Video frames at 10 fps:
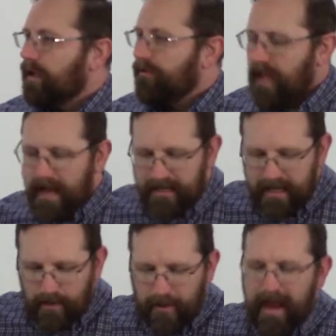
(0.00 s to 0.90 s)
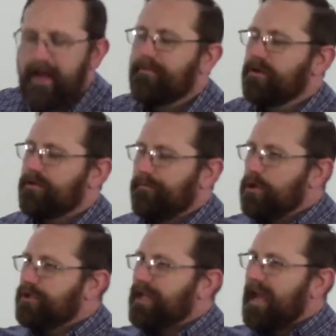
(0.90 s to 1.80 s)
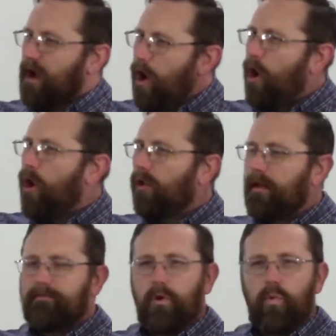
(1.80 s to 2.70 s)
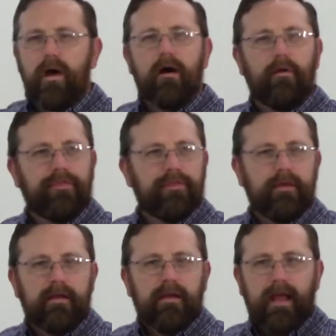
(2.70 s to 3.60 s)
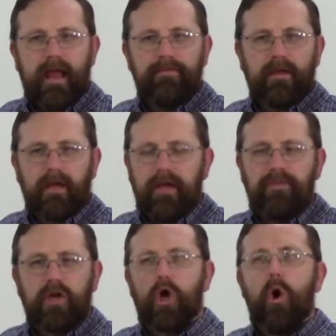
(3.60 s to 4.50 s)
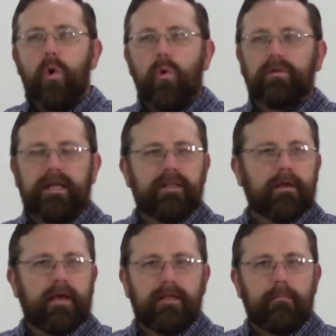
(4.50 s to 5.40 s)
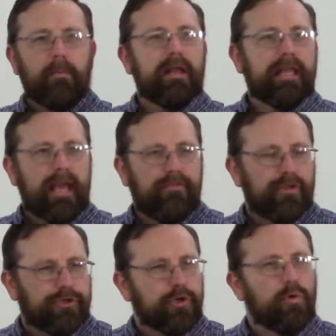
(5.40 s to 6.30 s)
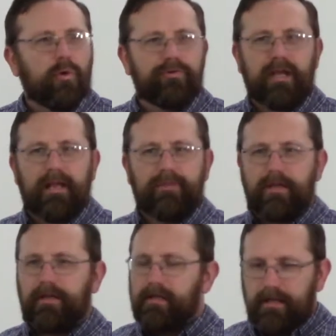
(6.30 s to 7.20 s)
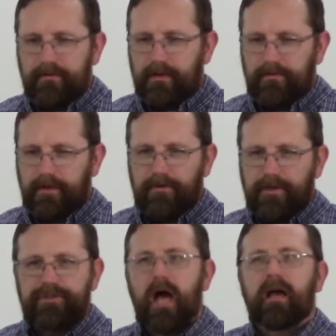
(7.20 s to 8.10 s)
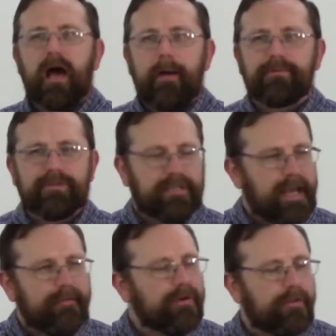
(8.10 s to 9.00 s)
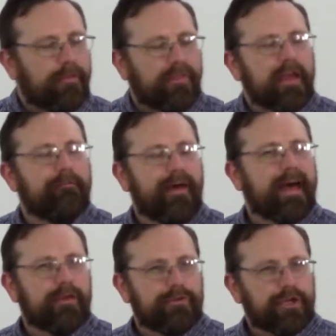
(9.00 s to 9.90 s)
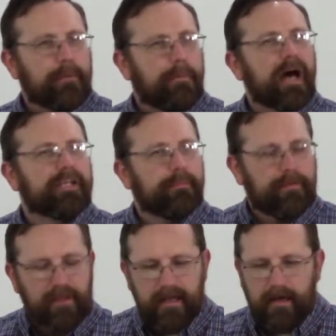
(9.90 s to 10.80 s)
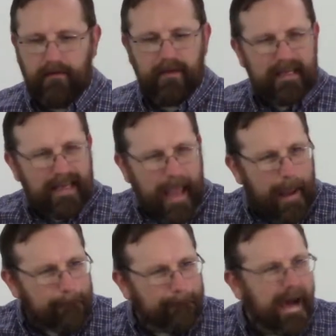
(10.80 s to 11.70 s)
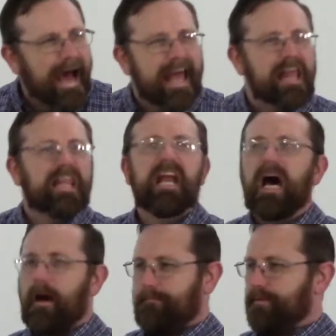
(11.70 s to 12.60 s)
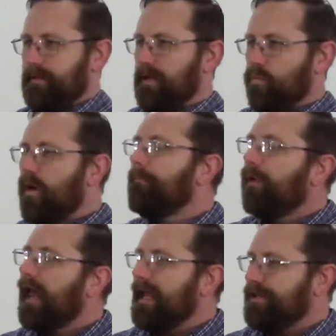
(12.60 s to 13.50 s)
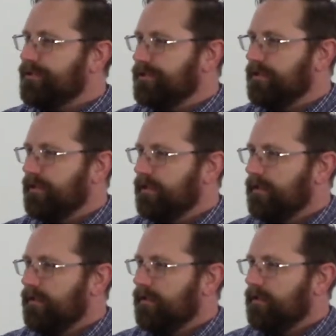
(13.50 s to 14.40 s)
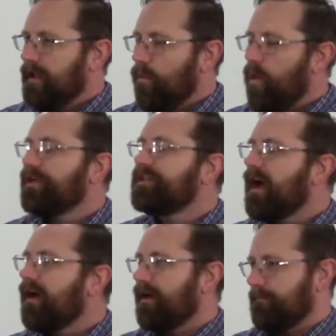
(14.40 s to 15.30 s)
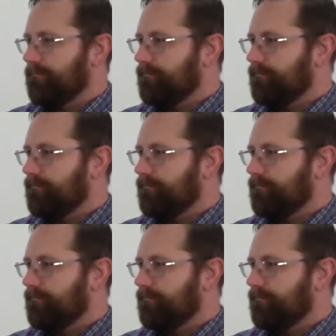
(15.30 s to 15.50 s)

And the idea that we have there is if you could take all of the wealth and the, and the gold and the, and the money and the jewels and the, the, the, stock options and every other thing of value that you can possibly think of and pile it up in one place at one time,